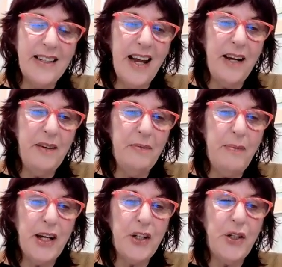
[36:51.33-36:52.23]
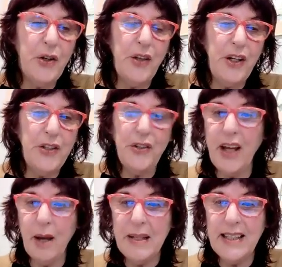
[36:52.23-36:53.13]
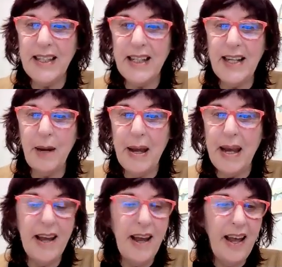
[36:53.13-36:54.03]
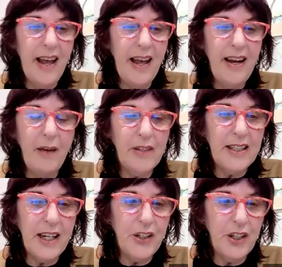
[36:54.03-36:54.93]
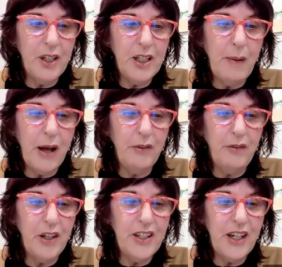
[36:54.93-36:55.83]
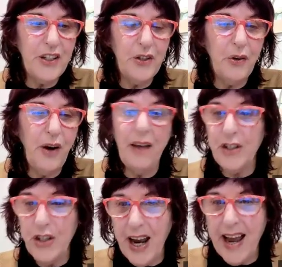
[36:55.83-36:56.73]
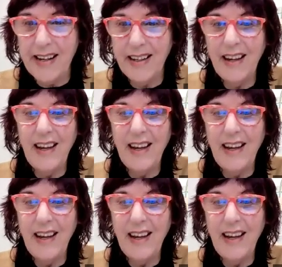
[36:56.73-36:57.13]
and make sure that you do come and see Debbie and have a session, Spinal Flow session, or have a chat.